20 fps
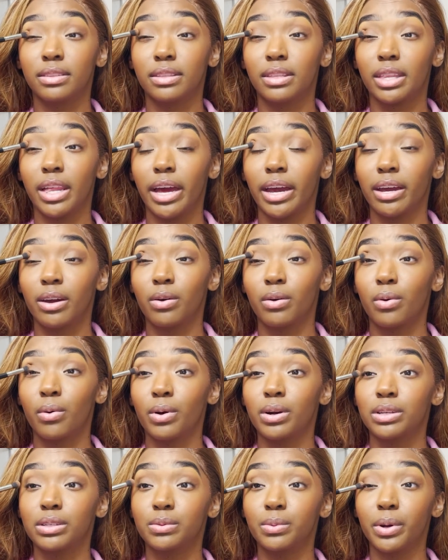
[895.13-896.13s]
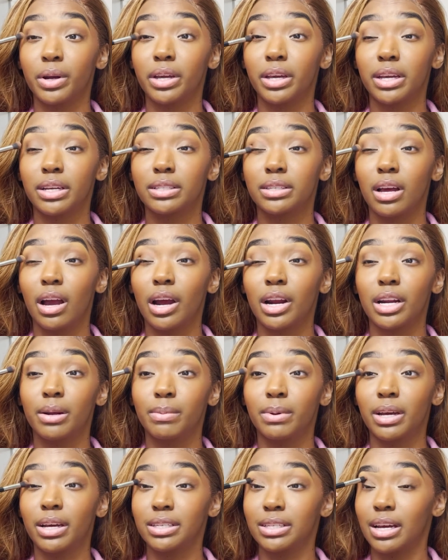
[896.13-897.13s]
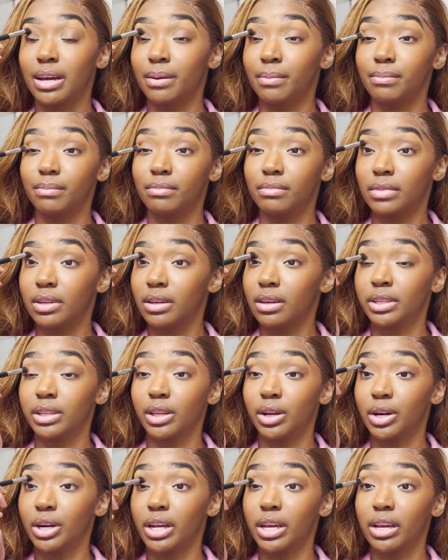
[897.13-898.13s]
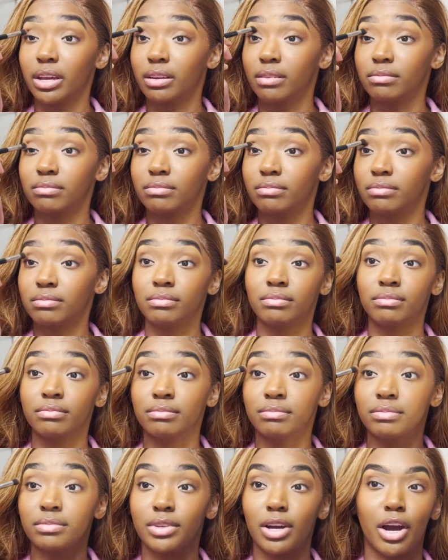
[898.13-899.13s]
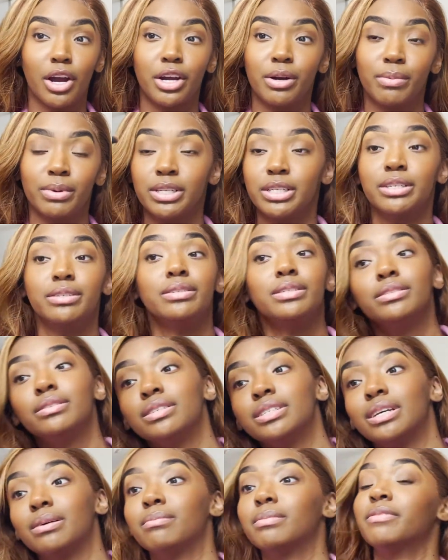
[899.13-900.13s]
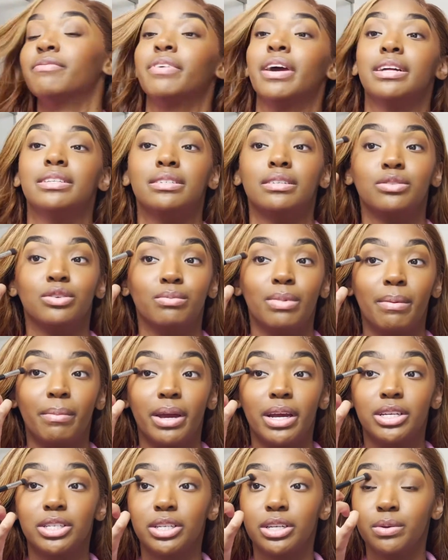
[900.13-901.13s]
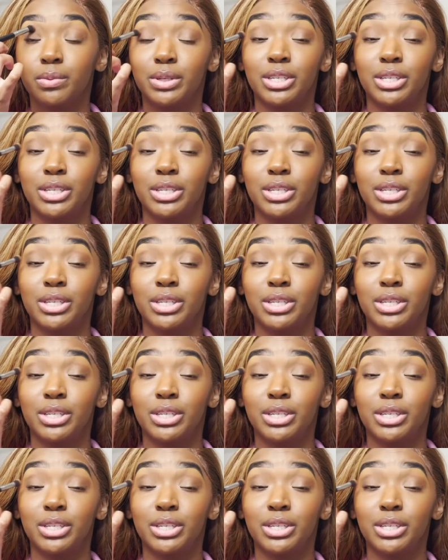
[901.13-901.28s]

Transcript: like coursework gets harder because I'm learning harder materials. I'm advancing through my major, which